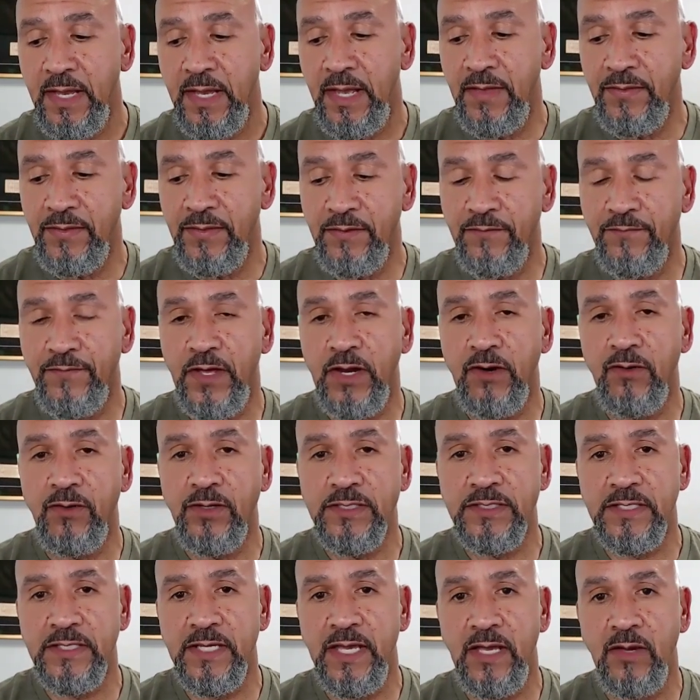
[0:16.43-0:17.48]
and then
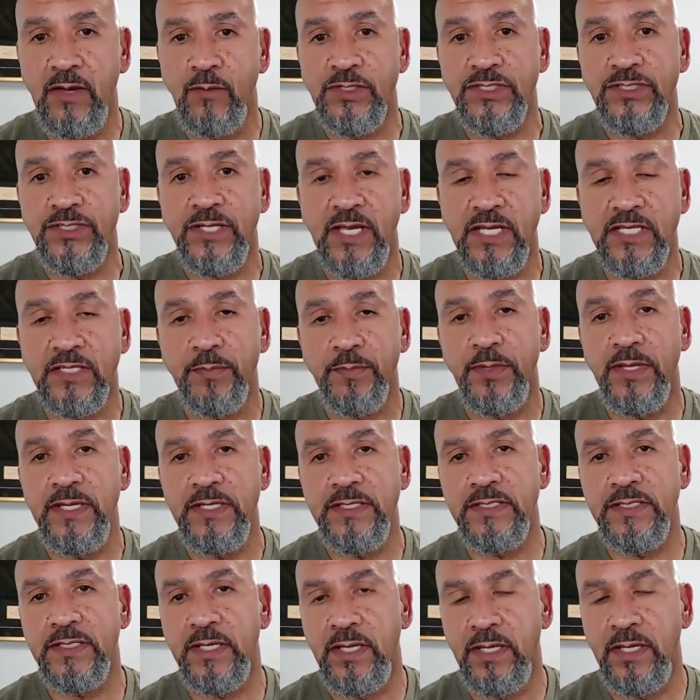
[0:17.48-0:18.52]
Veterans Day, which takes
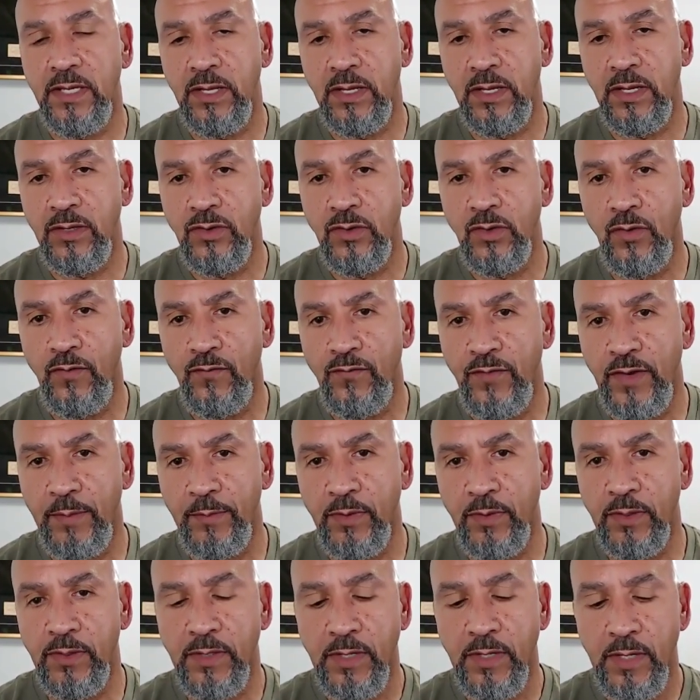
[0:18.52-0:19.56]
place in
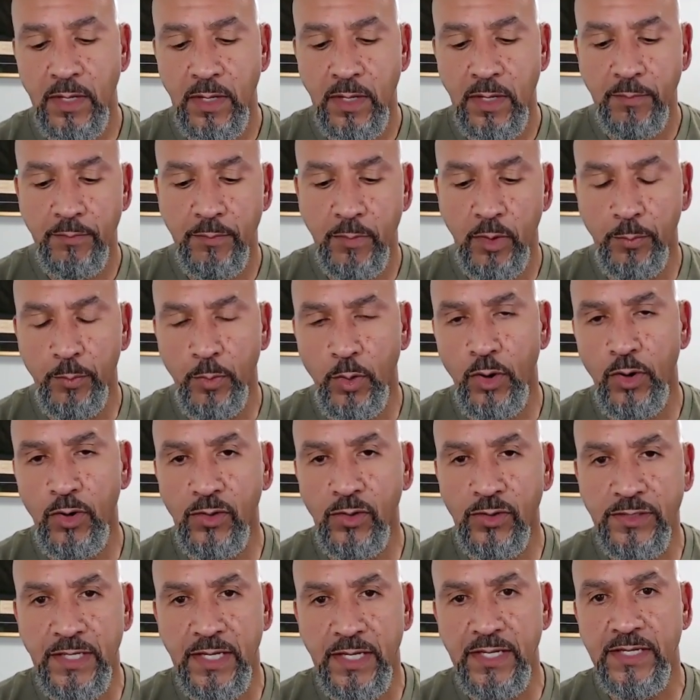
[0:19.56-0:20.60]
November.
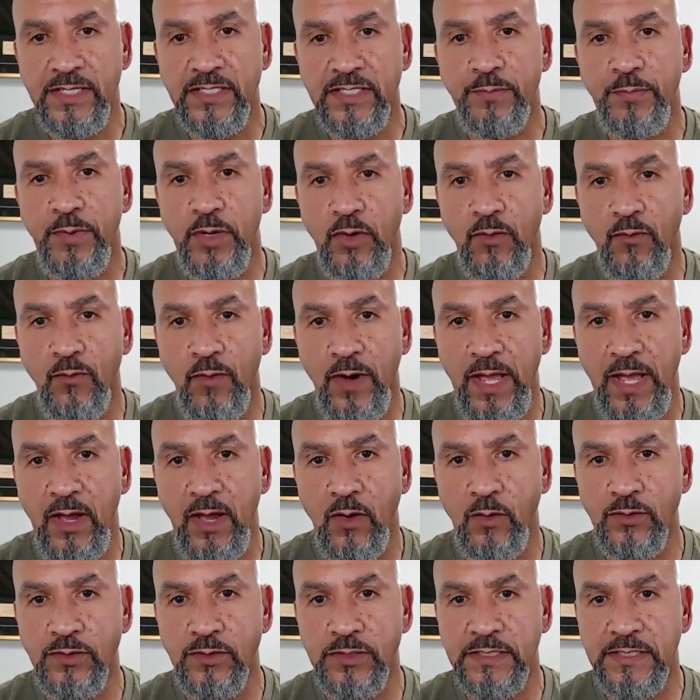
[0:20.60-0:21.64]
Memorial Day has been
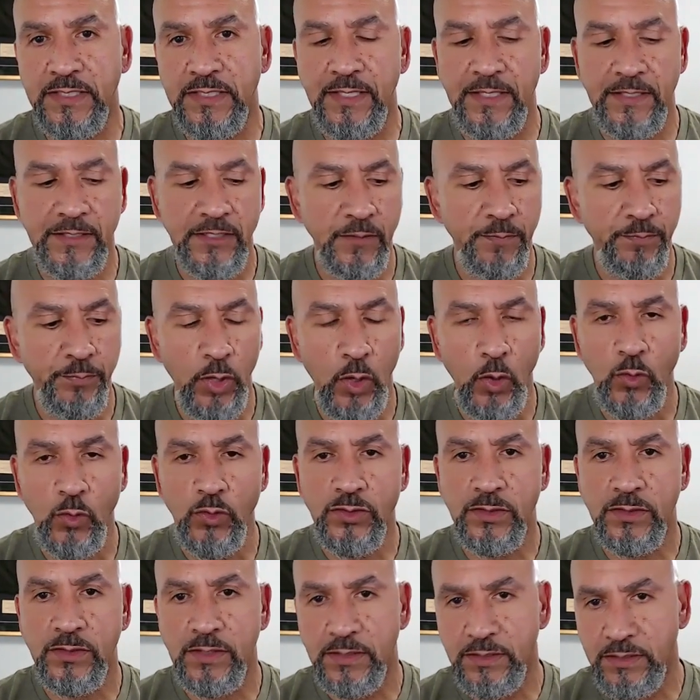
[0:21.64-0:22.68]
around since
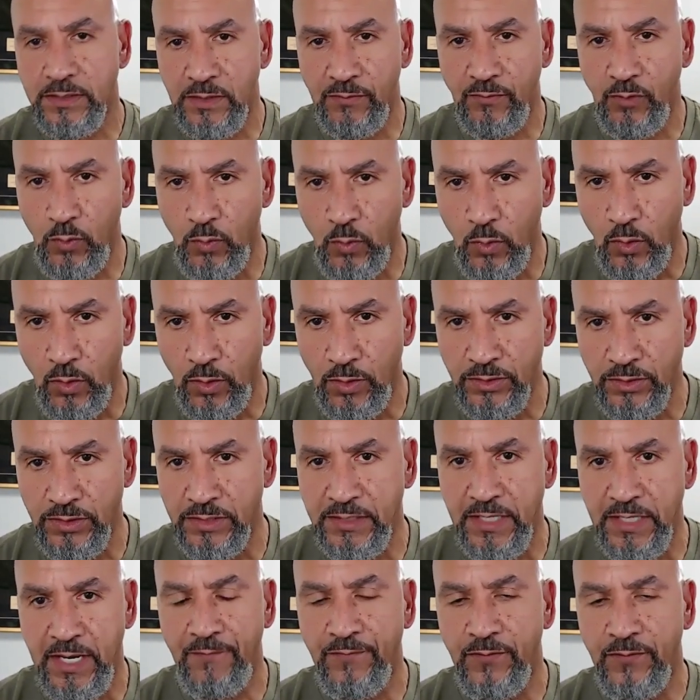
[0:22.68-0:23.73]
post-Civil War,
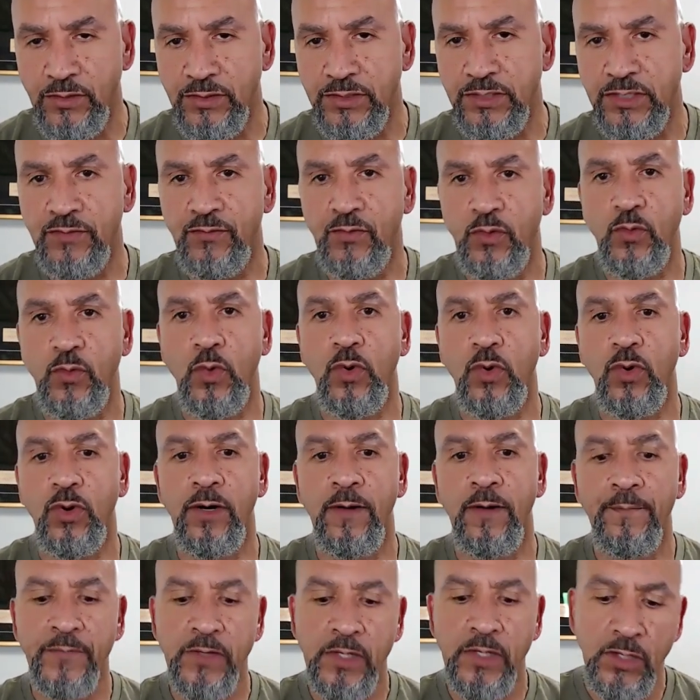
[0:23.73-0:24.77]
just after the Civil
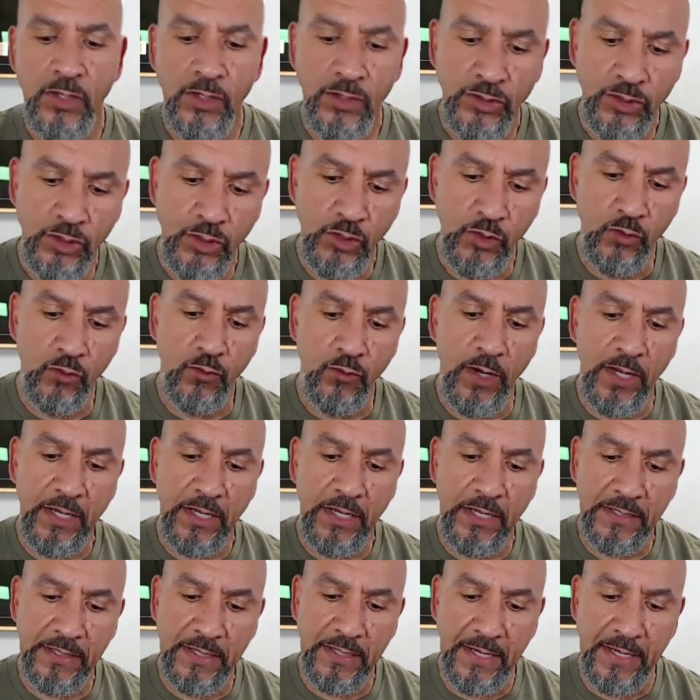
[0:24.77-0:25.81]
War, to
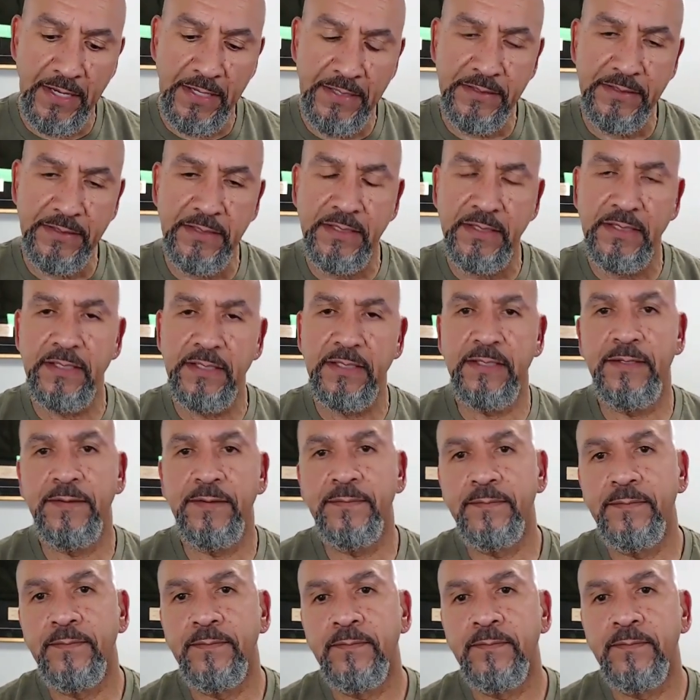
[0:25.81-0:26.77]
recognize the